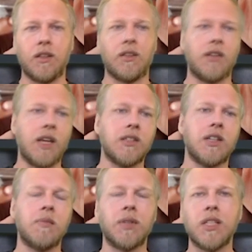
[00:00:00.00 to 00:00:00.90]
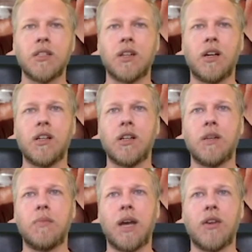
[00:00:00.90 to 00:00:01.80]
Next up, let's talk
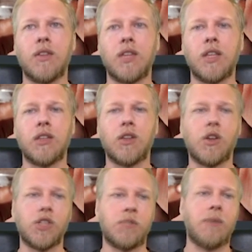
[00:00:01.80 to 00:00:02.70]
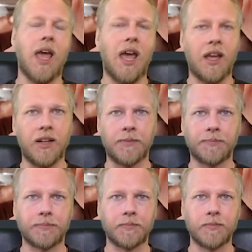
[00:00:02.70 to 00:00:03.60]
about the launch pad.
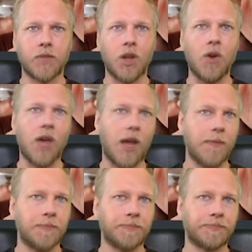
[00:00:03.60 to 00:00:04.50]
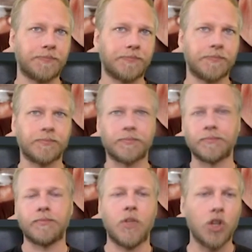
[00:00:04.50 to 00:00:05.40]
Okay.
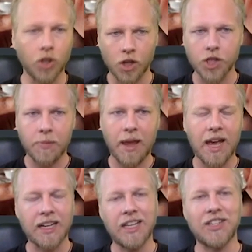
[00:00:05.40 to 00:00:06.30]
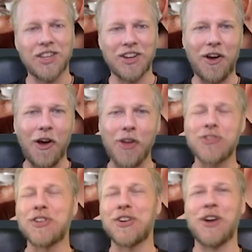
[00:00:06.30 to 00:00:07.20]
Your launch pad is an
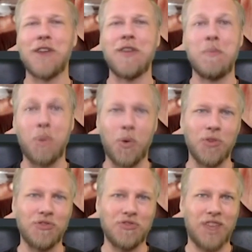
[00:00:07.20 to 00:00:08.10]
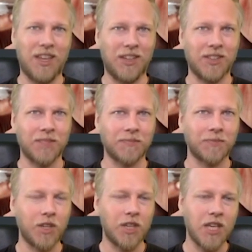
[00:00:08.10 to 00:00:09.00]
altar of important things.
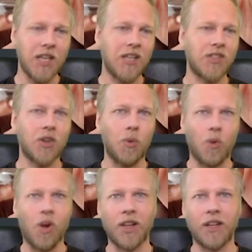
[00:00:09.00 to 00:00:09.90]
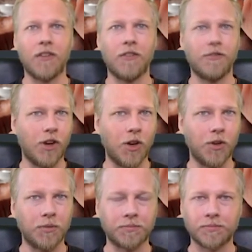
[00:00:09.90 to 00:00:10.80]
Keys, wallet,
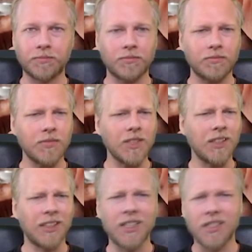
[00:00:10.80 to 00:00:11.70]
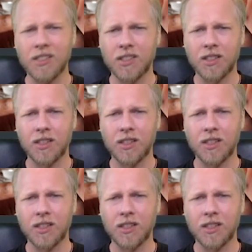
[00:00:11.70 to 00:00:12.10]
phone, lists,